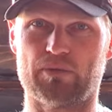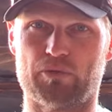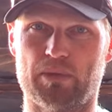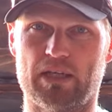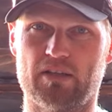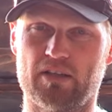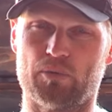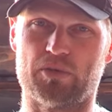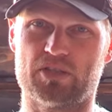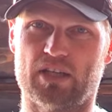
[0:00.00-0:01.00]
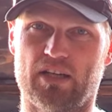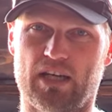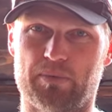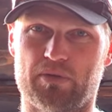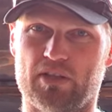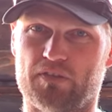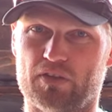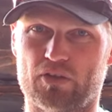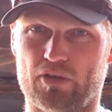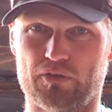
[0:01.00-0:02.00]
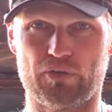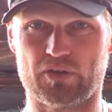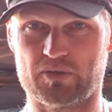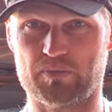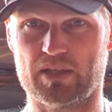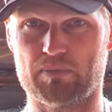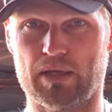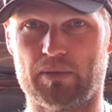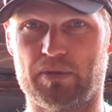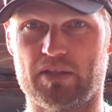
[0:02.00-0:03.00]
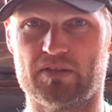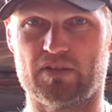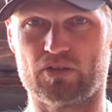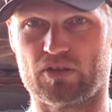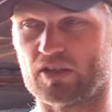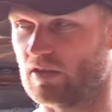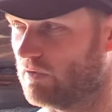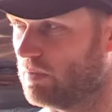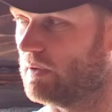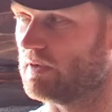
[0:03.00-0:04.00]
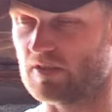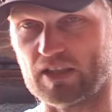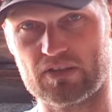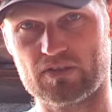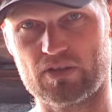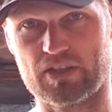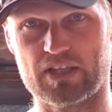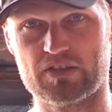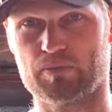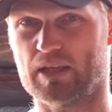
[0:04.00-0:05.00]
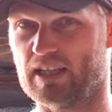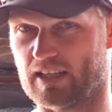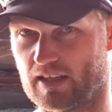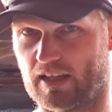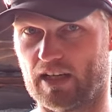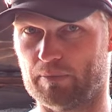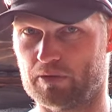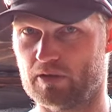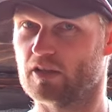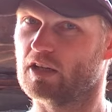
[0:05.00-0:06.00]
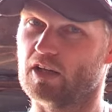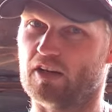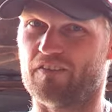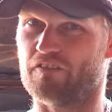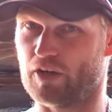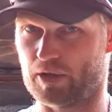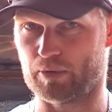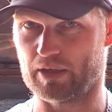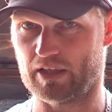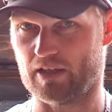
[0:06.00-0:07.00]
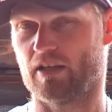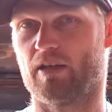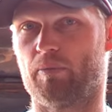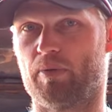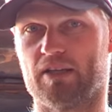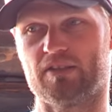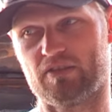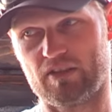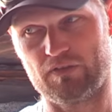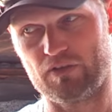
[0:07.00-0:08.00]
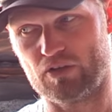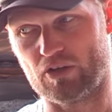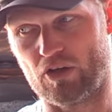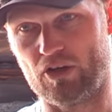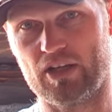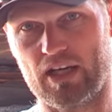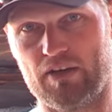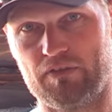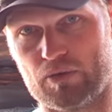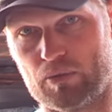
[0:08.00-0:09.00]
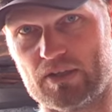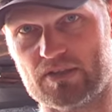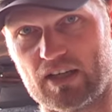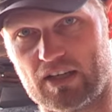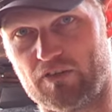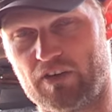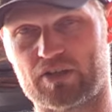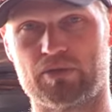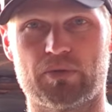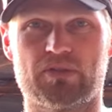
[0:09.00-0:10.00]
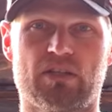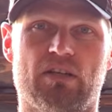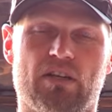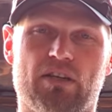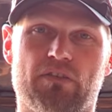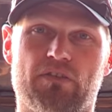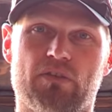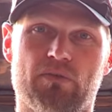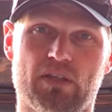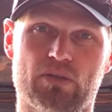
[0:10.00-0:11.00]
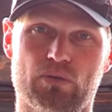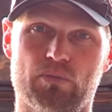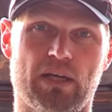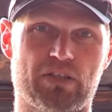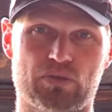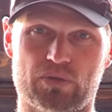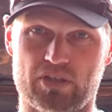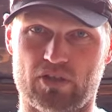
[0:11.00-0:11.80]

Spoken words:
up with mud, which can happen if you go through those big mud pits and you've got your diff breathers inside your engine bay. It can happen, very rare. But if you only have the ones, factory ones underneath the vehicle, make sure they're